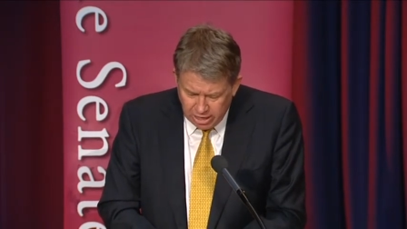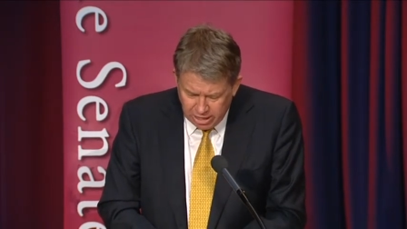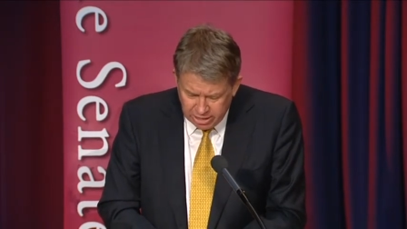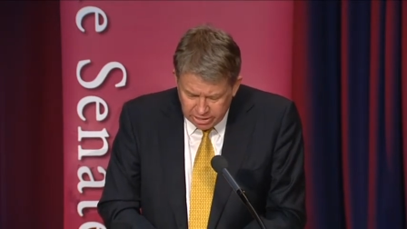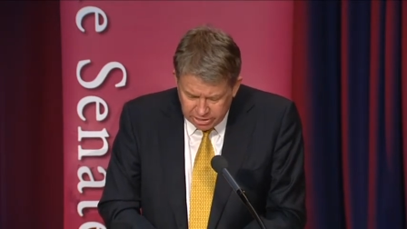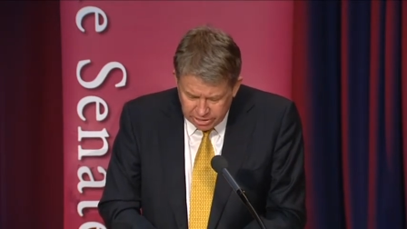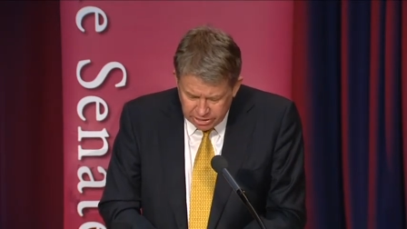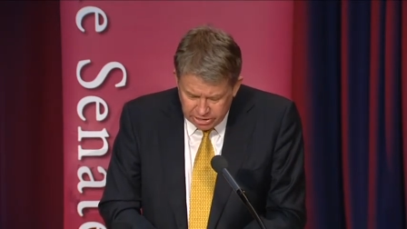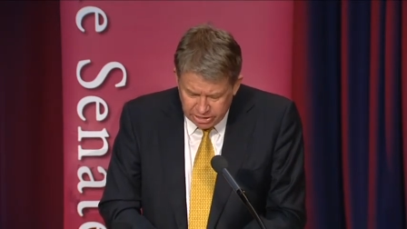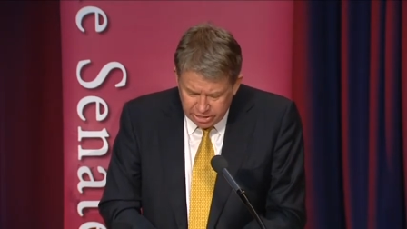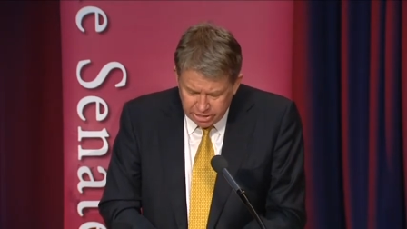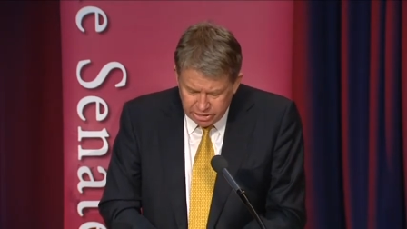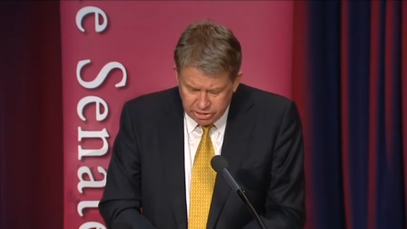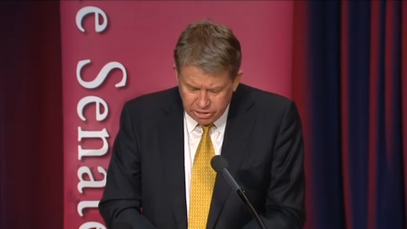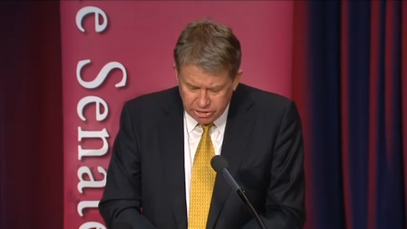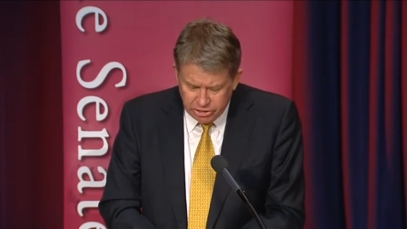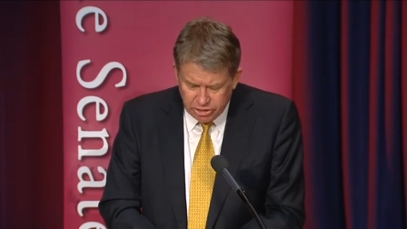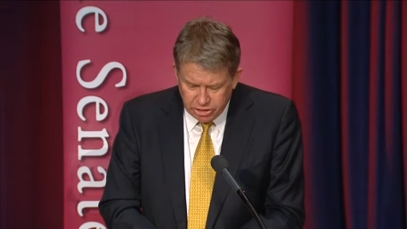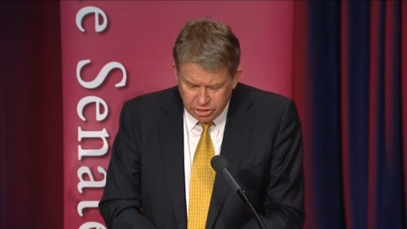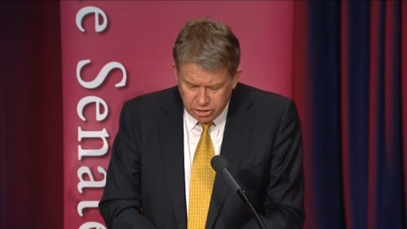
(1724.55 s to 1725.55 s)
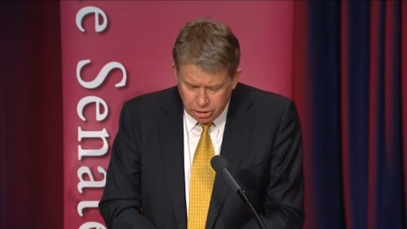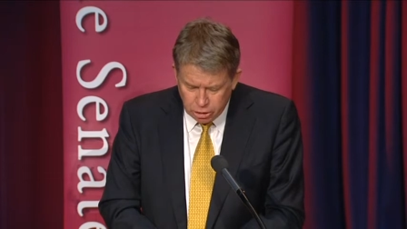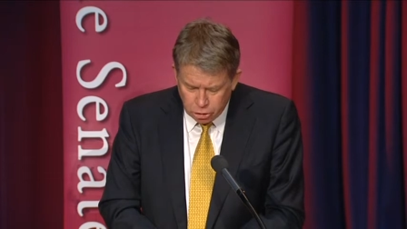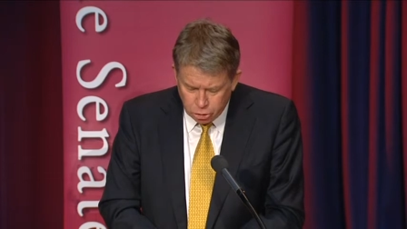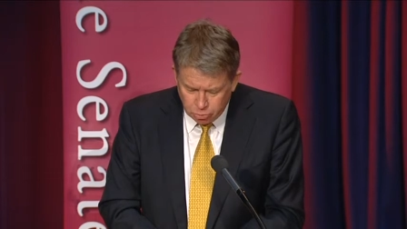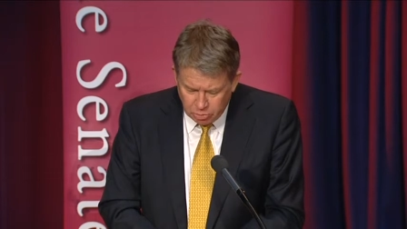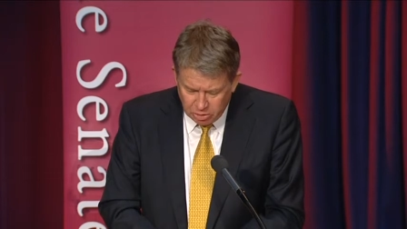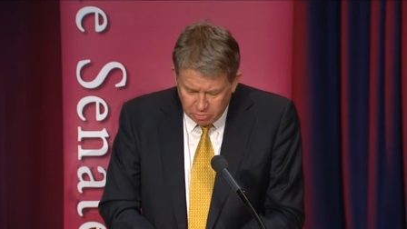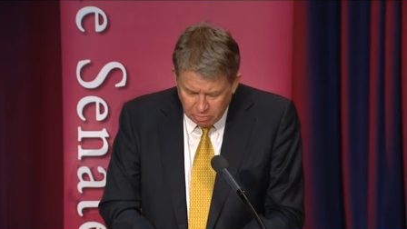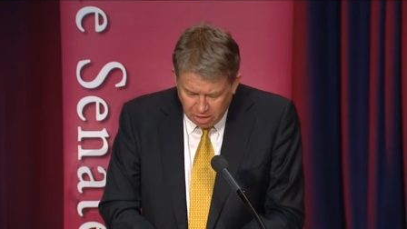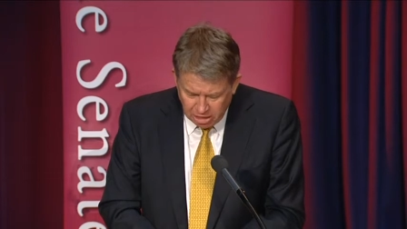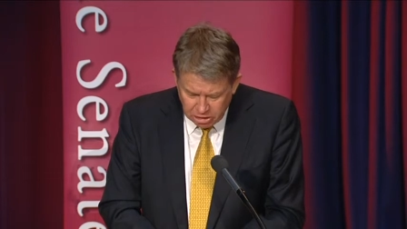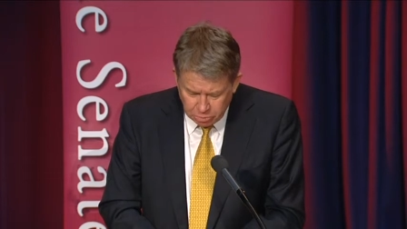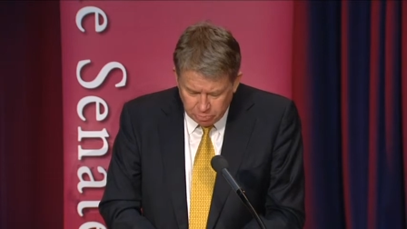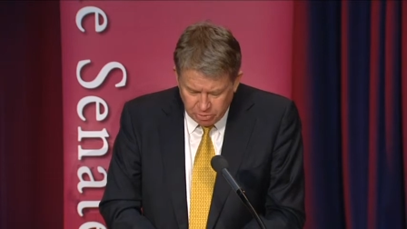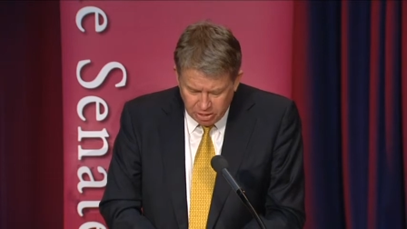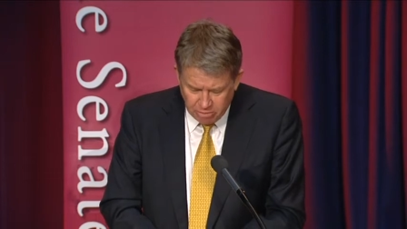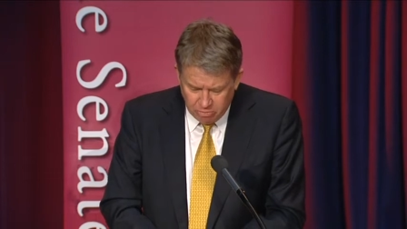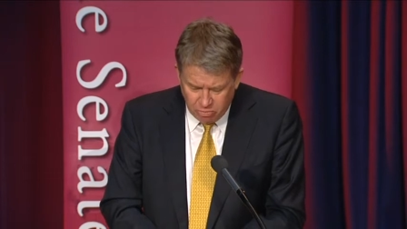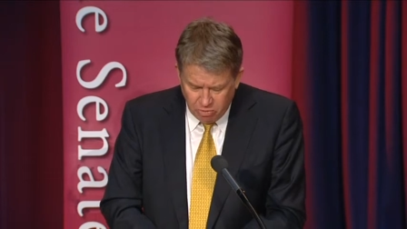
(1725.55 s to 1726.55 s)
suggested that there should be much
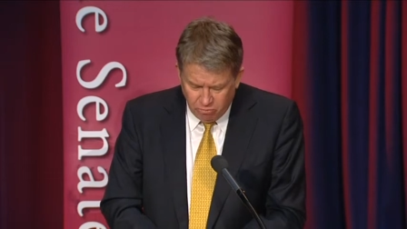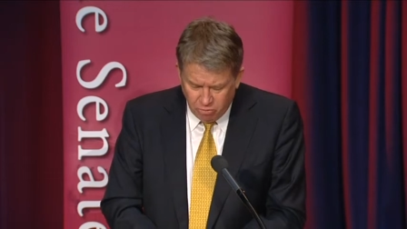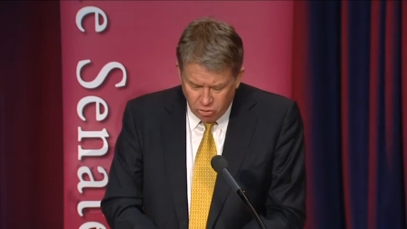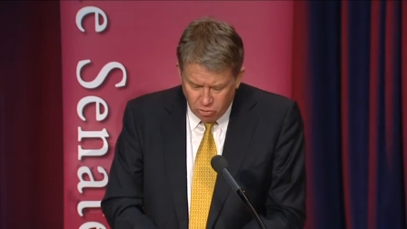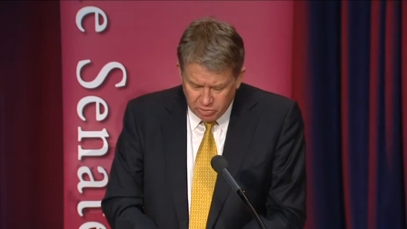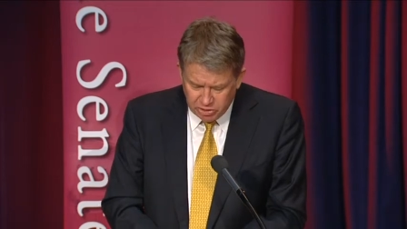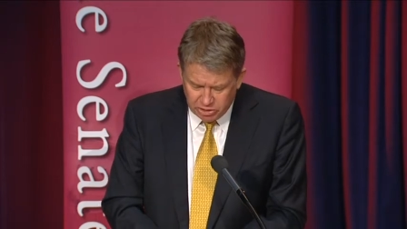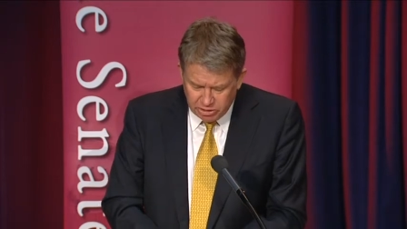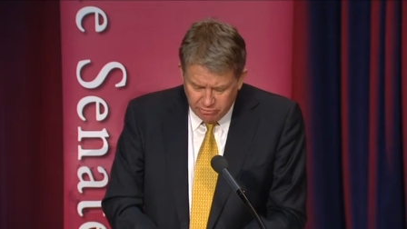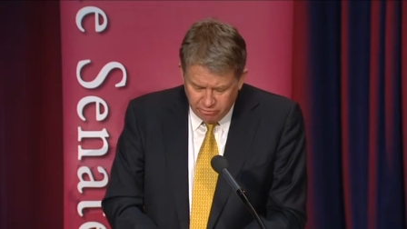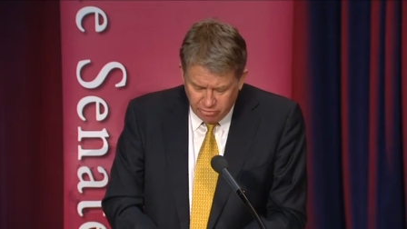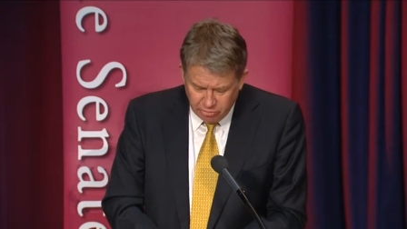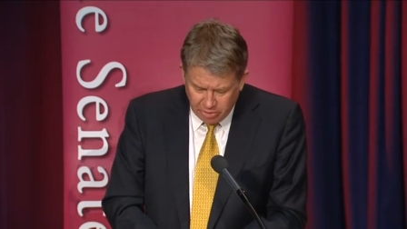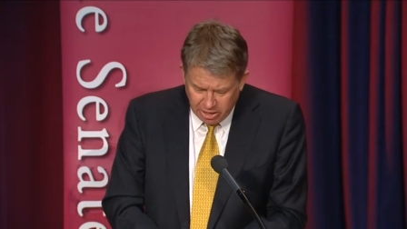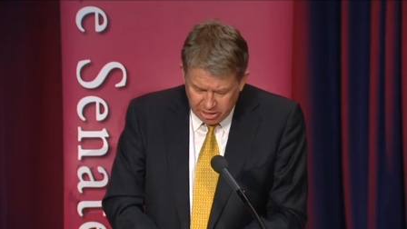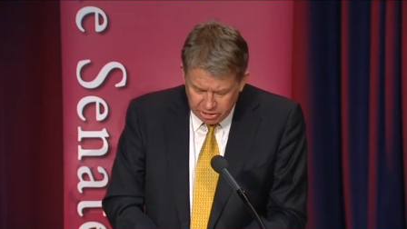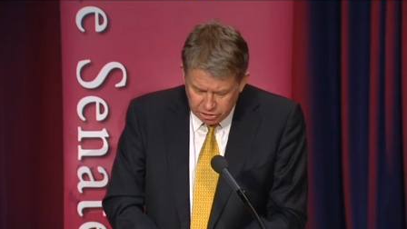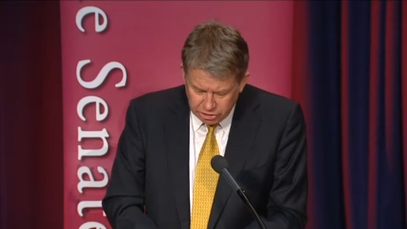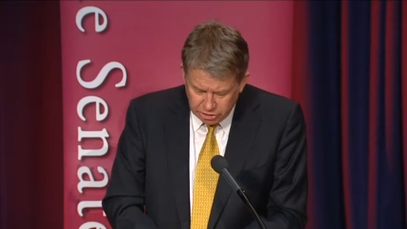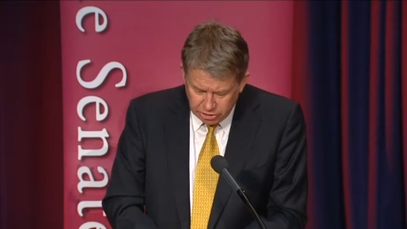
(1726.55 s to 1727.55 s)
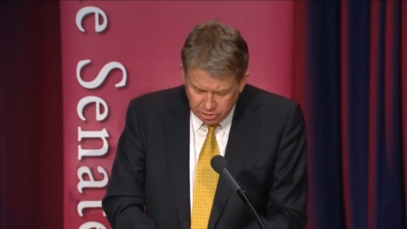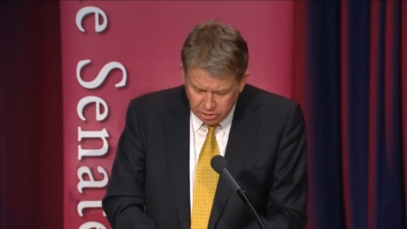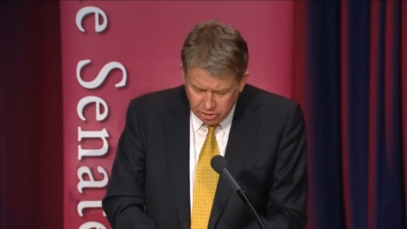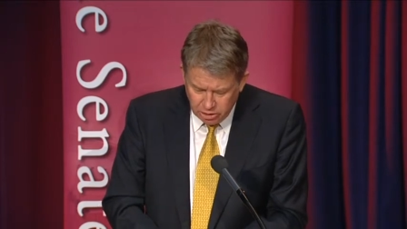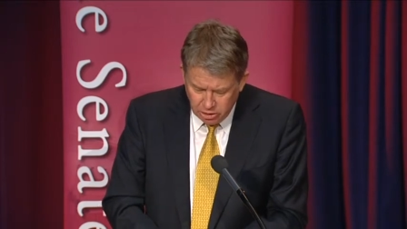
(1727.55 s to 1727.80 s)
better performance information,